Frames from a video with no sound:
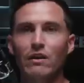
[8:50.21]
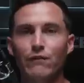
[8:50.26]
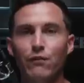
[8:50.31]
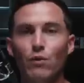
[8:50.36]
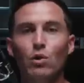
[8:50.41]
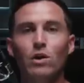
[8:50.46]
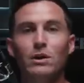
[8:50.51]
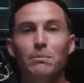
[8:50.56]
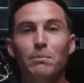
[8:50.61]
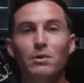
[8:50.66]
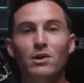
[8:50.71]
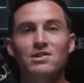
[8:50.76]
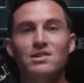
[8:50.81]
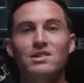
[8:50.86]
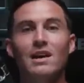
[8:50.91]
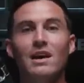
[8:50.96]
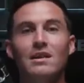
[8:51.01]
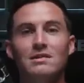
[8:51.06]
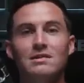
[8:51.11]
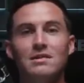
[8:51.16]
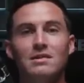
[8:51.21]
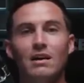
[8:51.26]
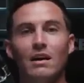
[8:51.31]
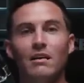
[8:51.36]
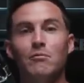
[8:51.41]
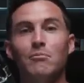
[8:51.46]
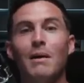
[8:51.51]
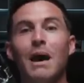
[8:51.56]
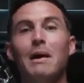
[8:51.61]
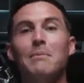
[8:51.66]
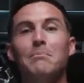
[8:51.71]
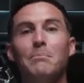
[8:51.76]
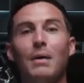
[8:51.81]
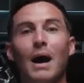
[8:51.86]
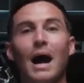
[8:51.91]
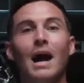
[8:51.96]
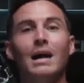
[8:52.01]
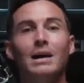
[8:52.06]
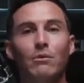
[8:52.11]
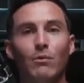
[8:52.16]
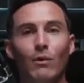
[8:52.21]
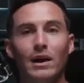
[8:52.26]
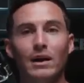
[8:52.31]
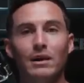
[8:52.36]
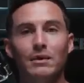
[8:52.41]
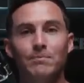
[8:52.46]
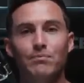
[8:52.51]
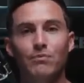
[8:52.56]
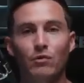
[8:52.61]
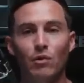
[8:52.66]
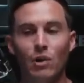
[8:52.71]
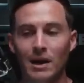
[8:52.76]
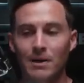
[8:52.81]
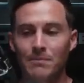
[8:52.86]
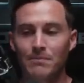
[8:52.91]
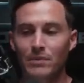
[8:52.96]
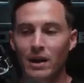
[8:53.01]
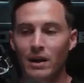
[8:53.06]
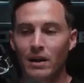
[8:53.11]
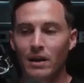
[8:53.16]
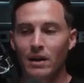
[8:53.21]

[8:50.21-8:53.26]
40% of my body weight, right?